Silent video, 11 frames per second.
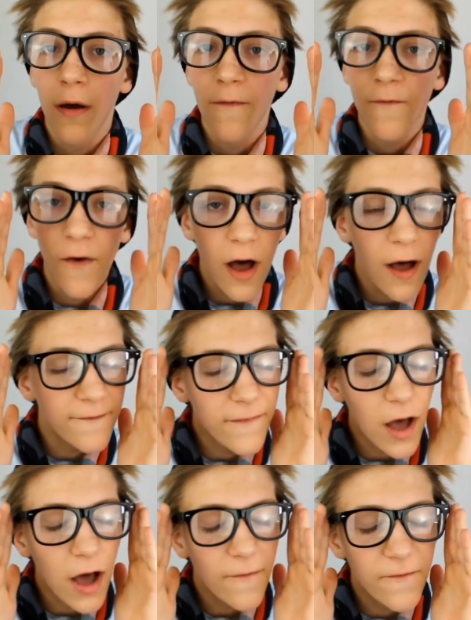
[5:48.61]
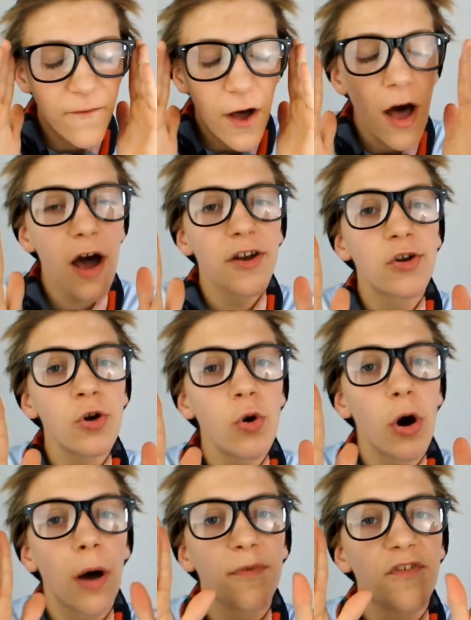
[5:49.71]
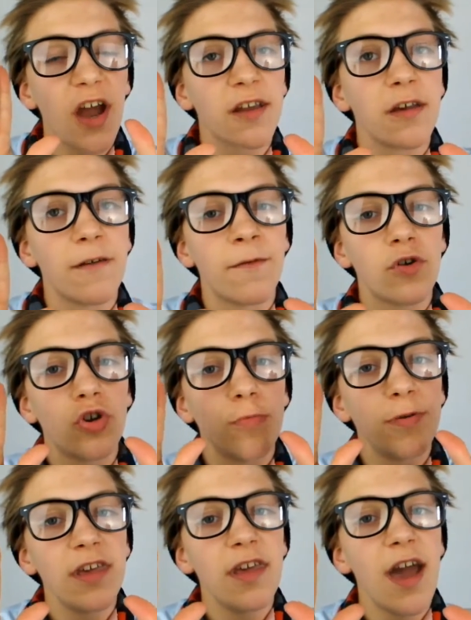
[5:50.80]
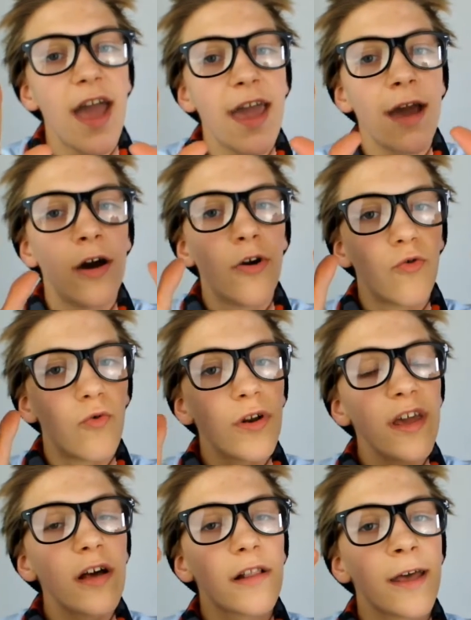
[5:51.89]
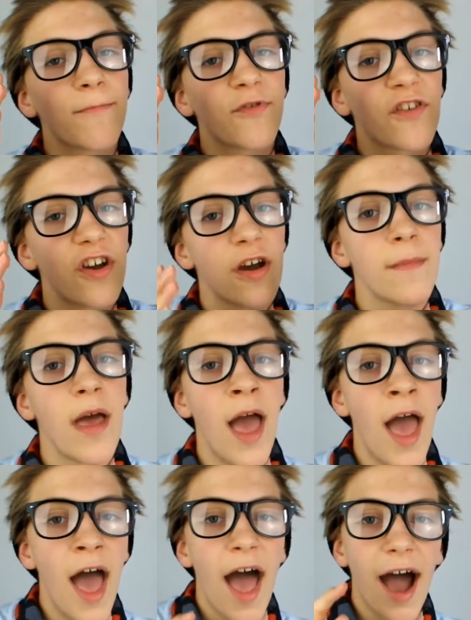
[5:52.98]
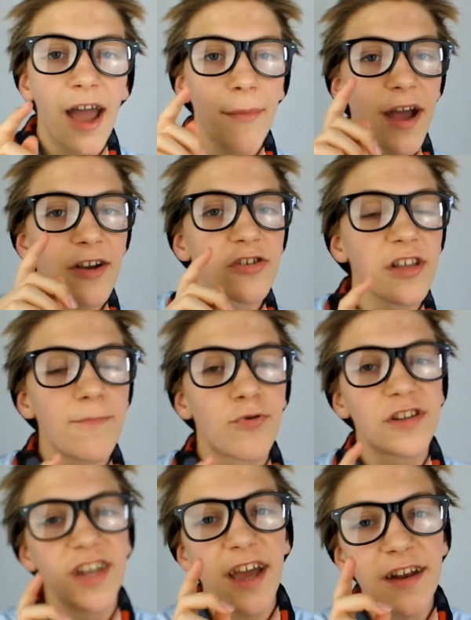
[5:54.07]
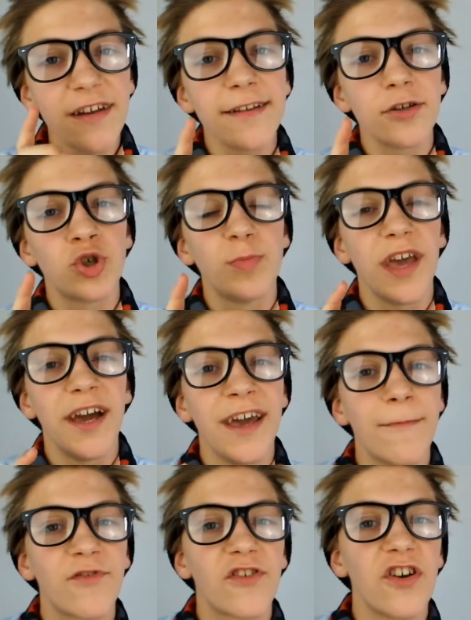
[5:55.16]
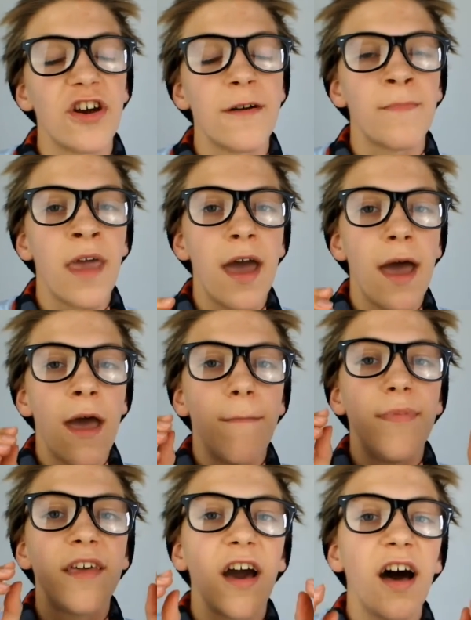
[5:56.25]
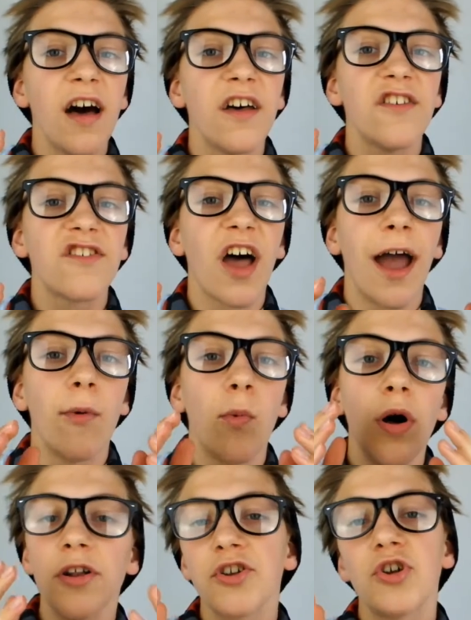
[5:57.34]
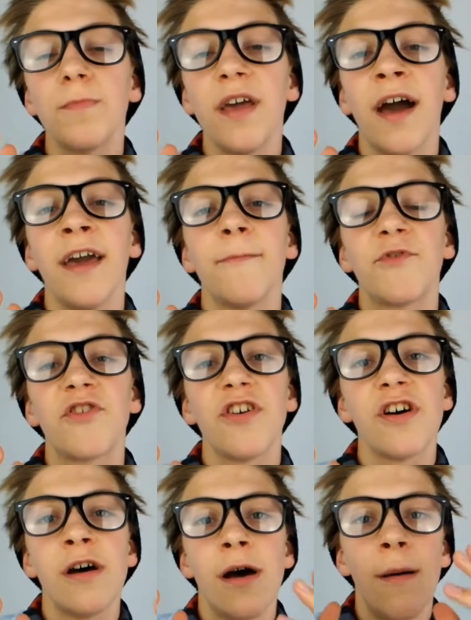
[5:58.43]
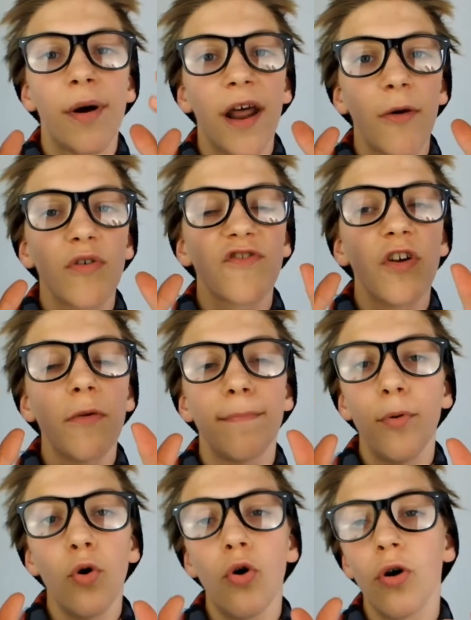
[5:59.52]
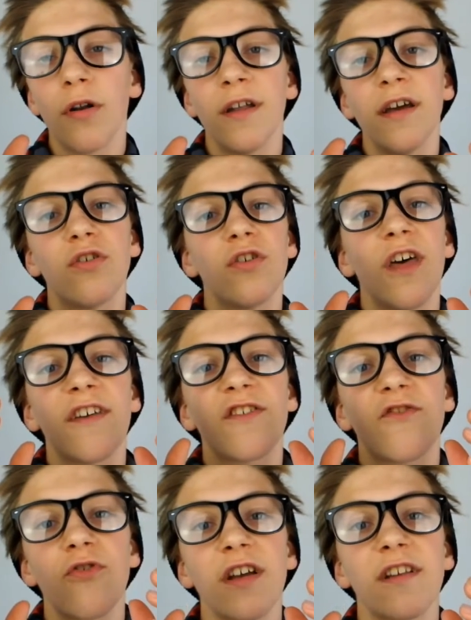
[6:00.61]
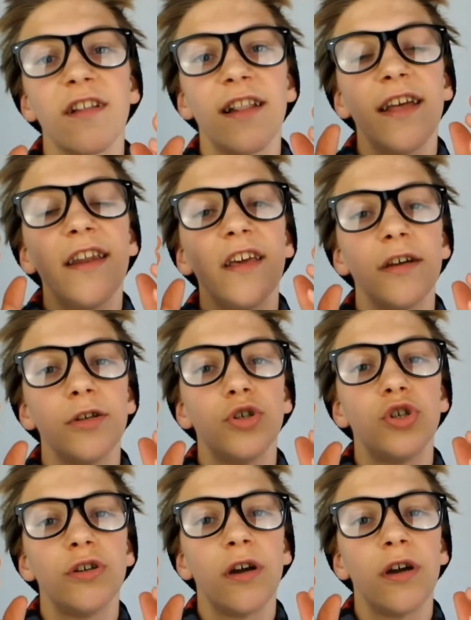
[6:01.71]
Far too objective to be a real hipster. I am actually pretending to be a hipster because I want to be a hipster, but I was not born into their strict lineage.